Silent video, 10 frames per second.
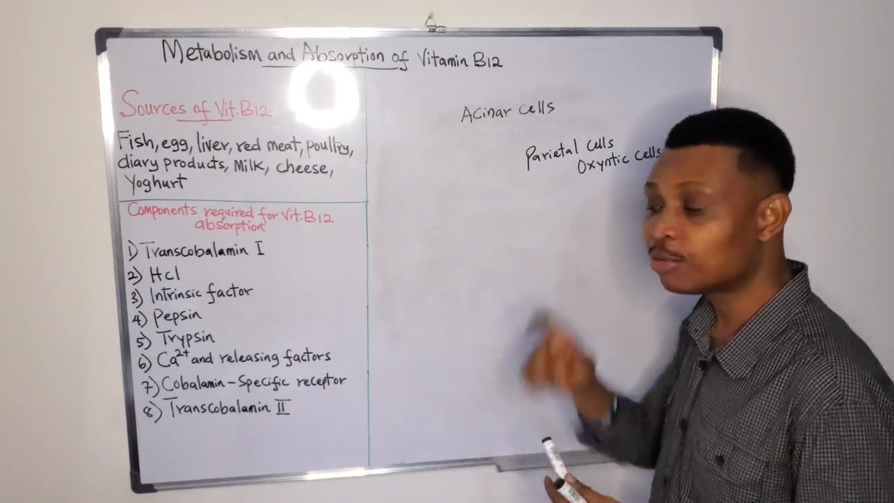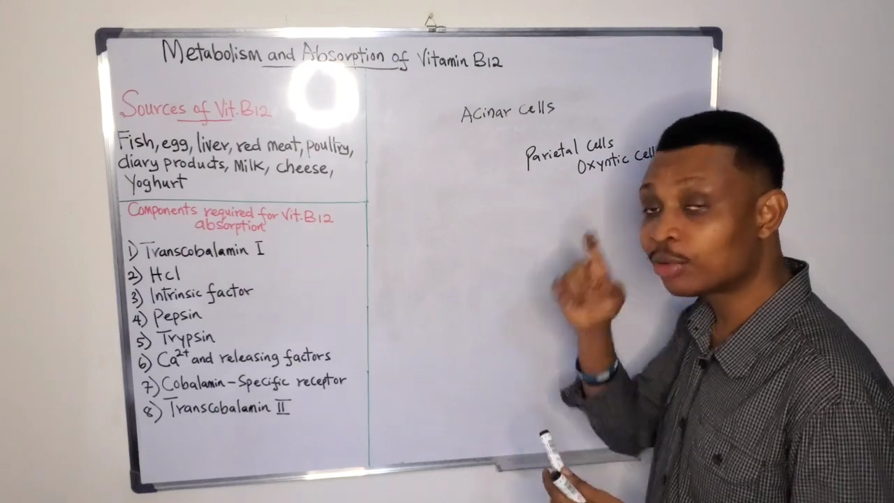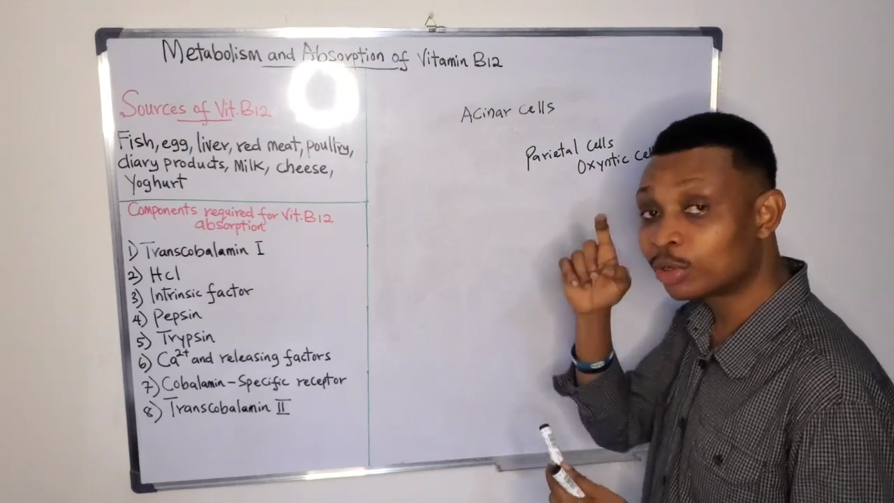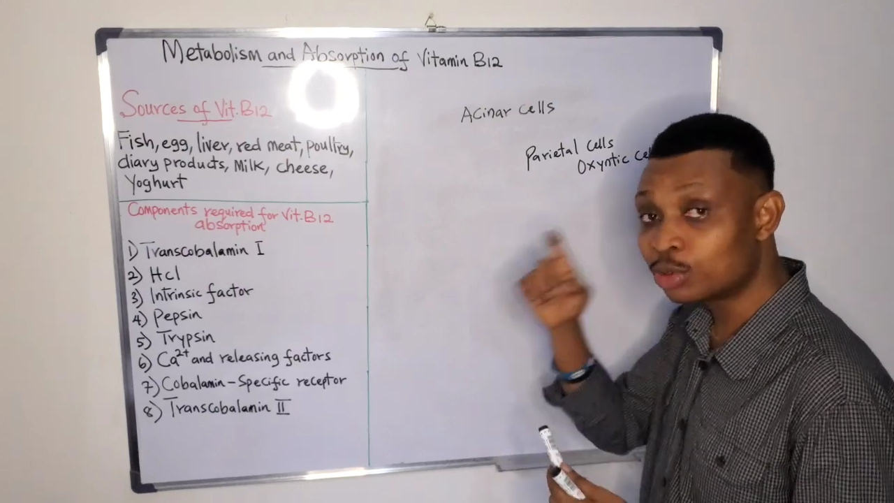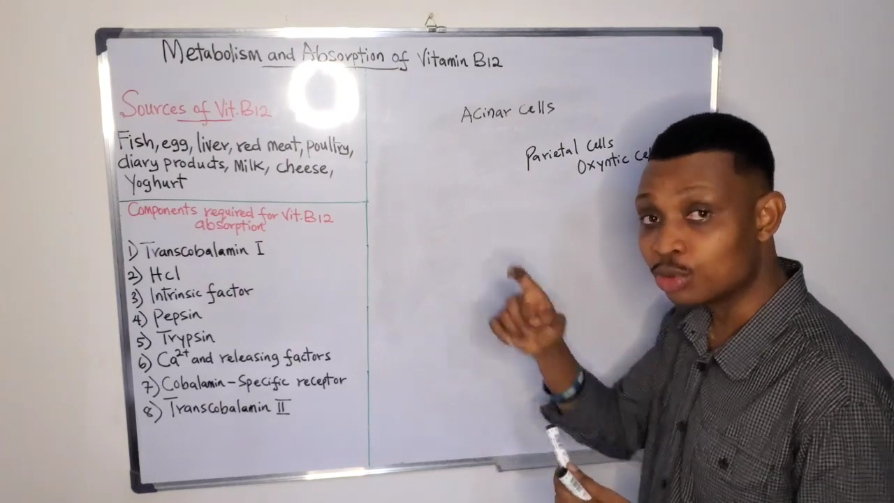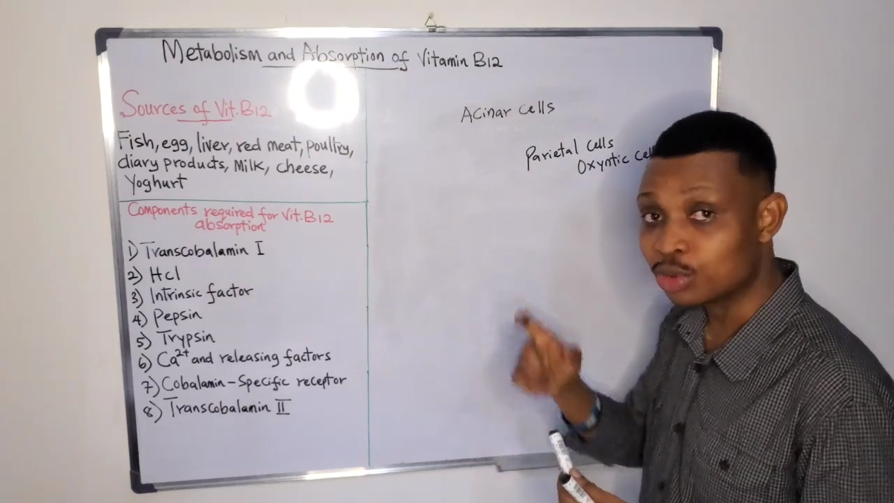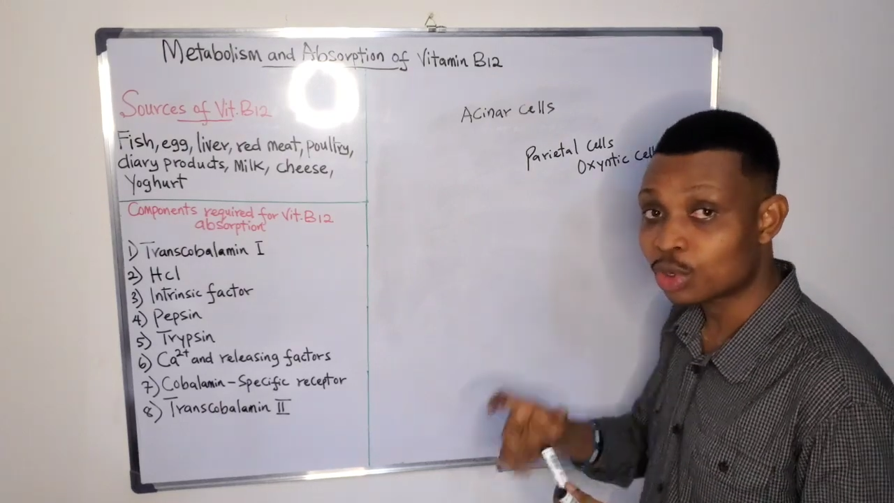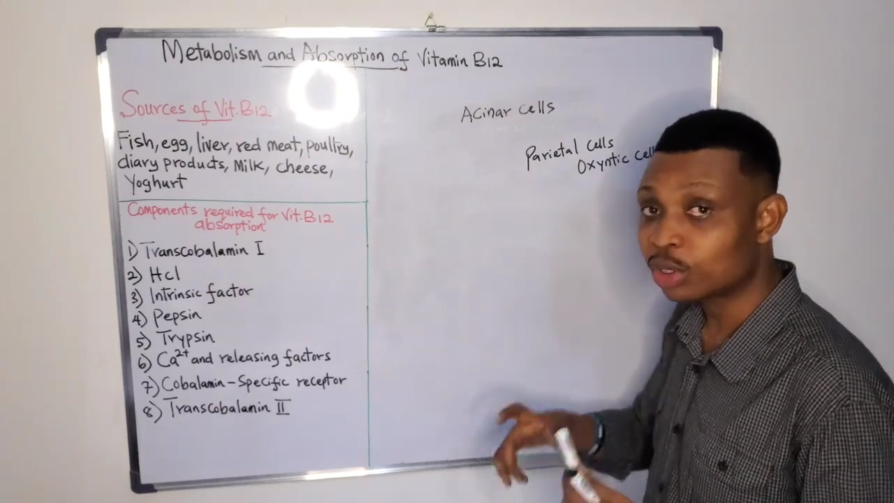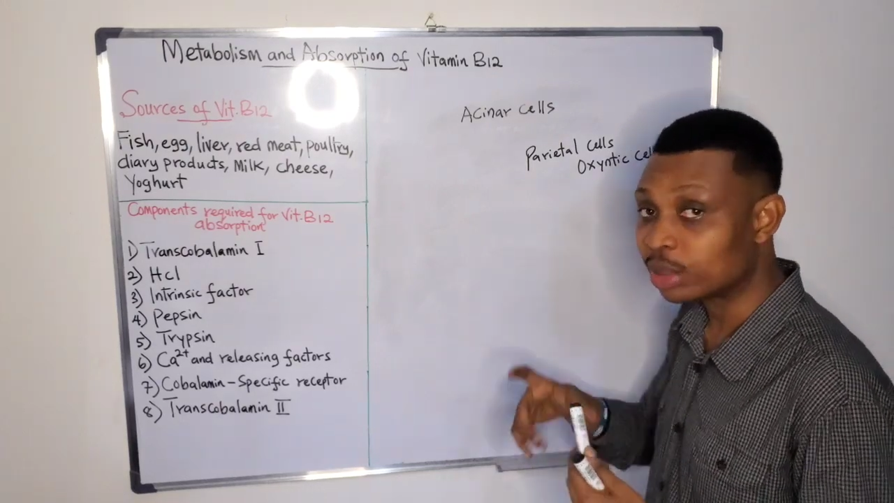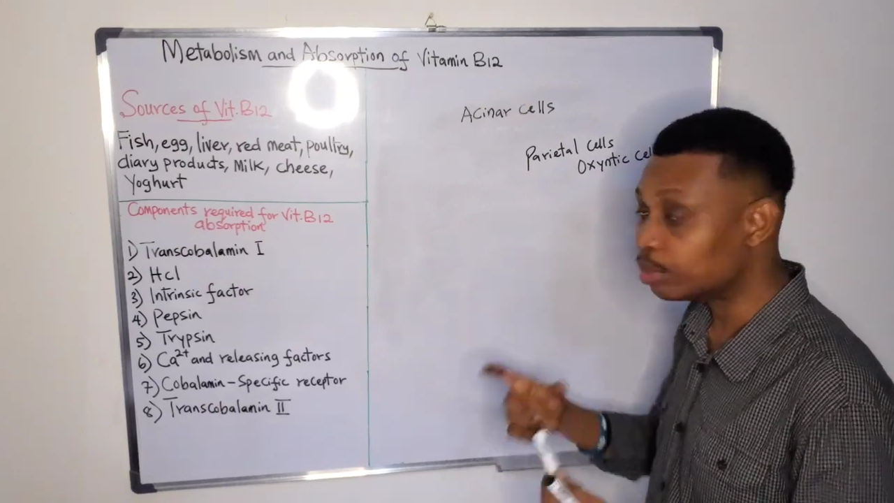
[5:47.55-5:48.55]
fundus
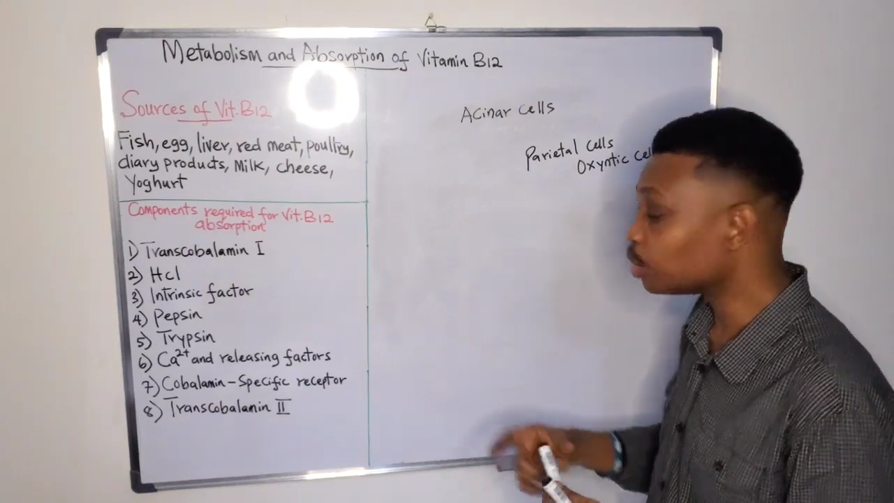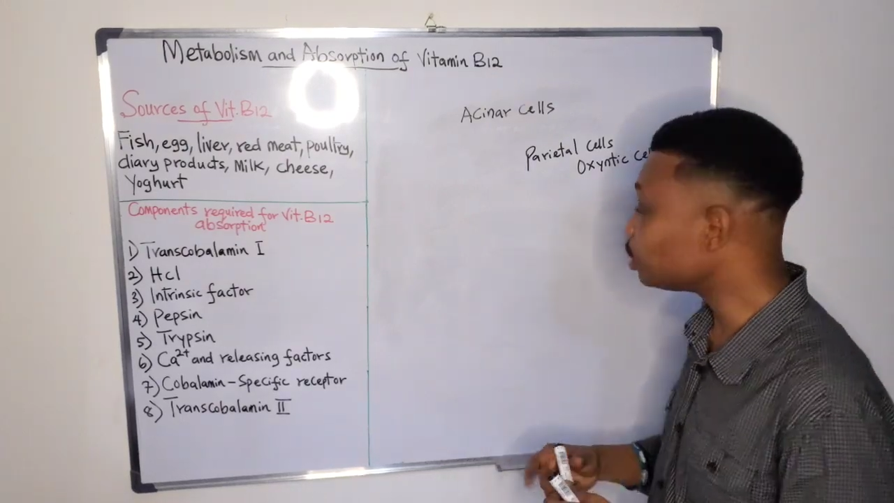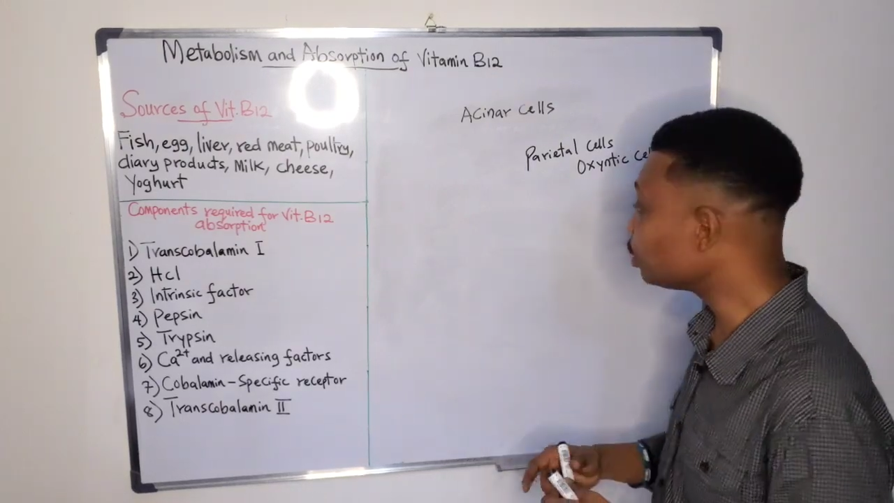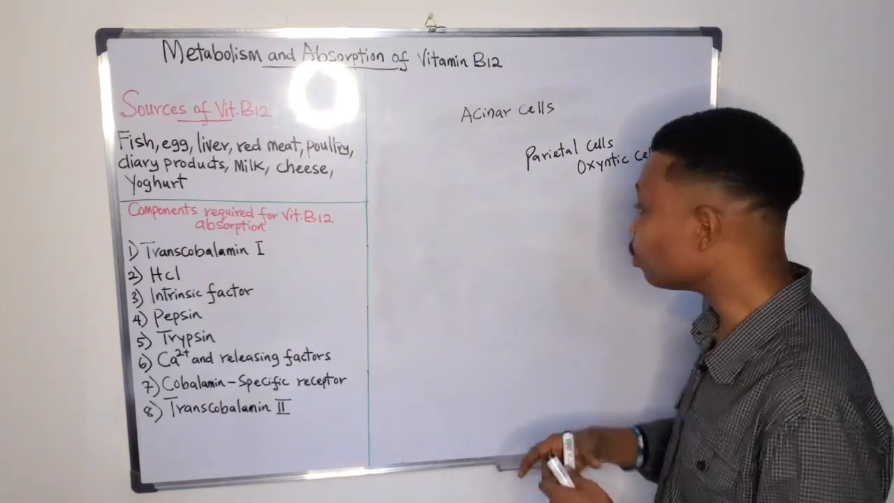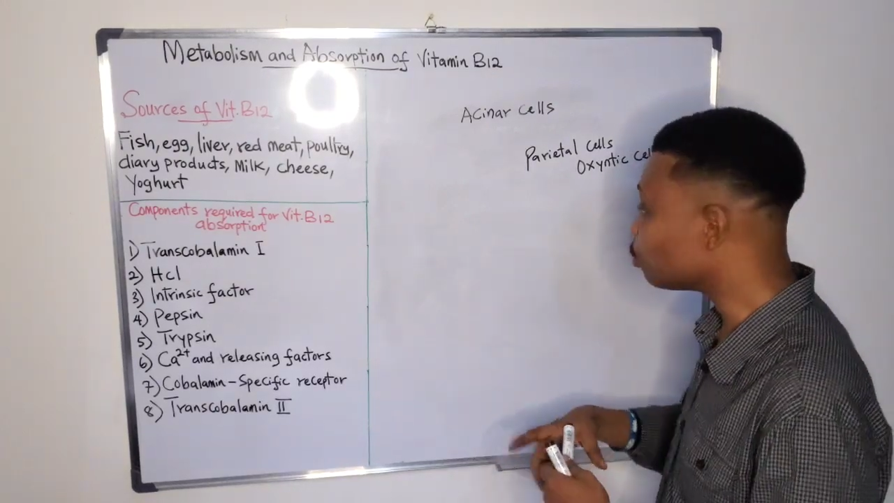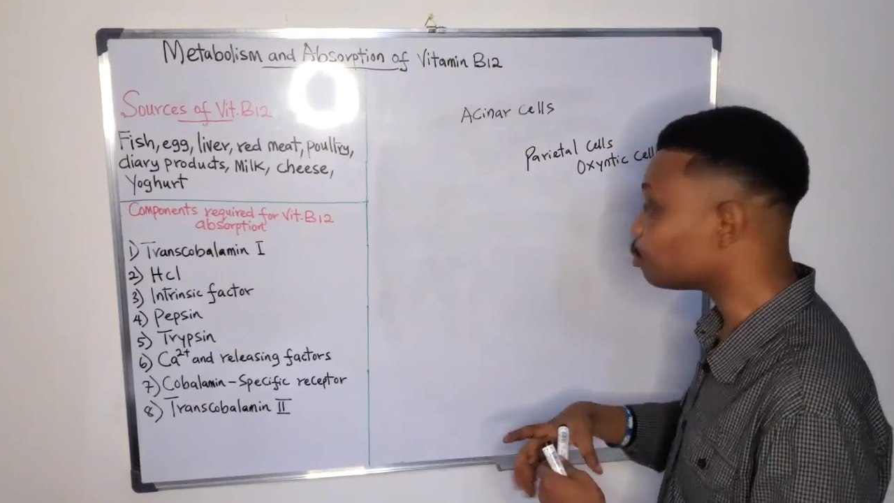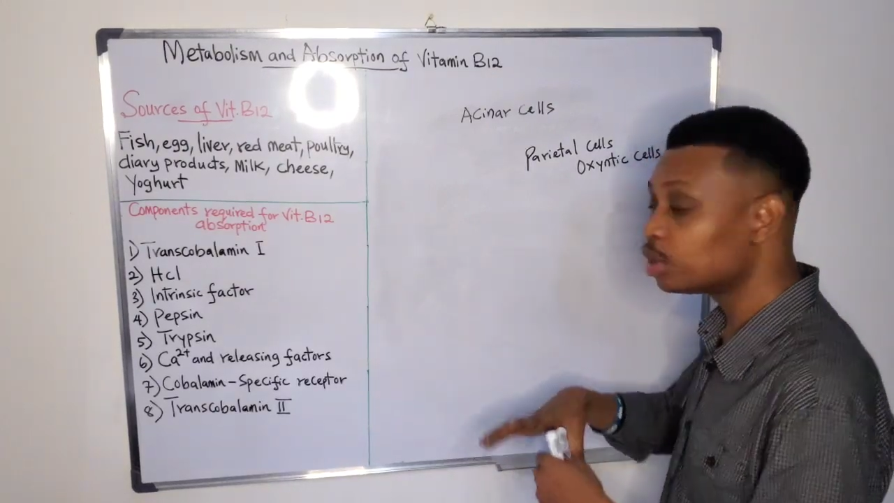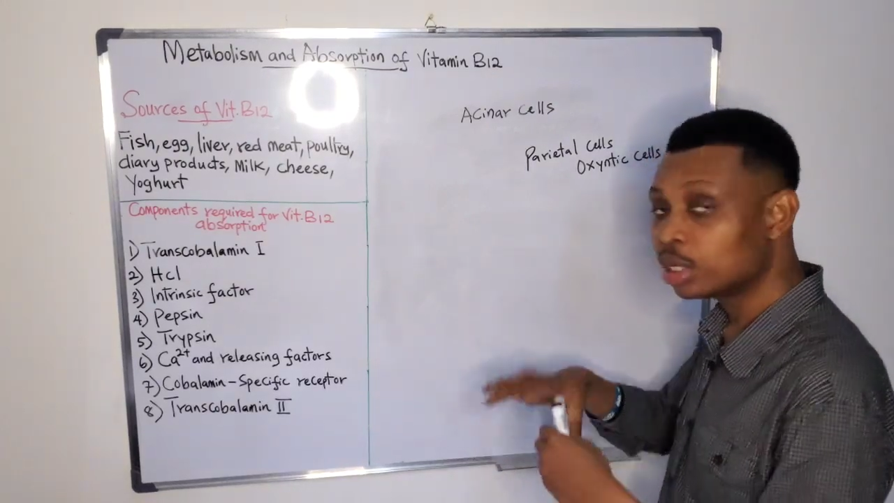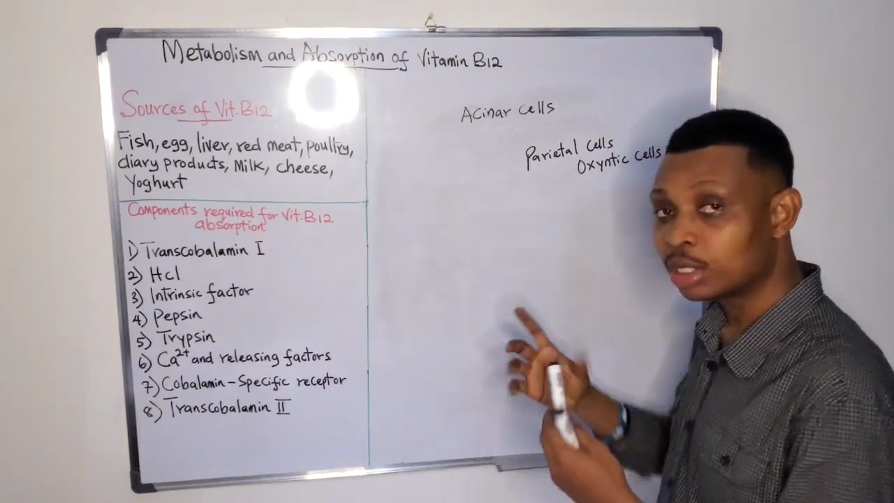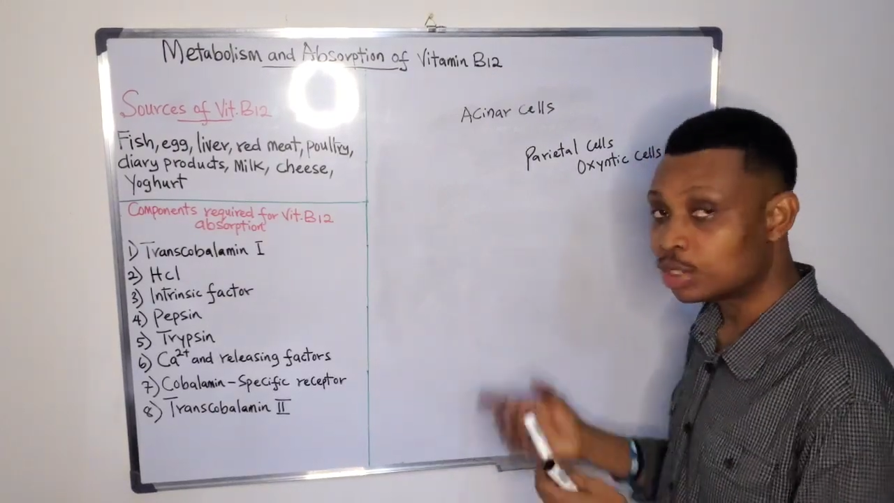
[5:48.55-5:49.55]
or the body of
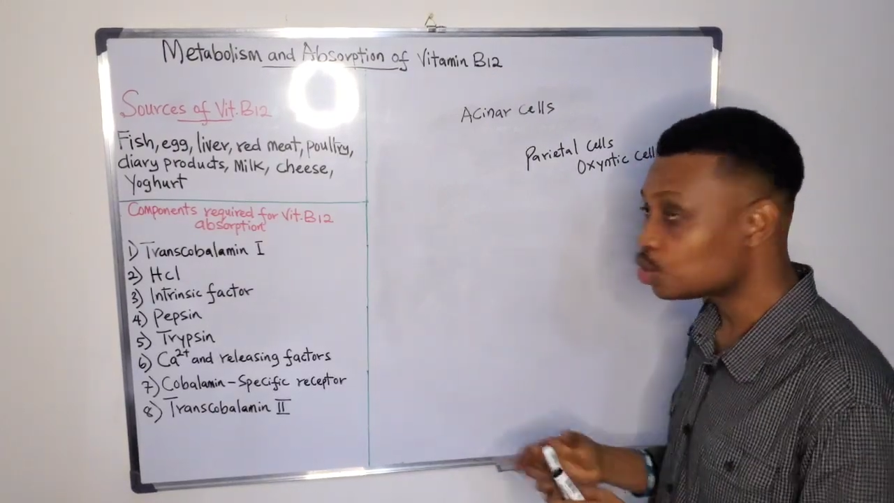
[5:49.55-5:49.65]
the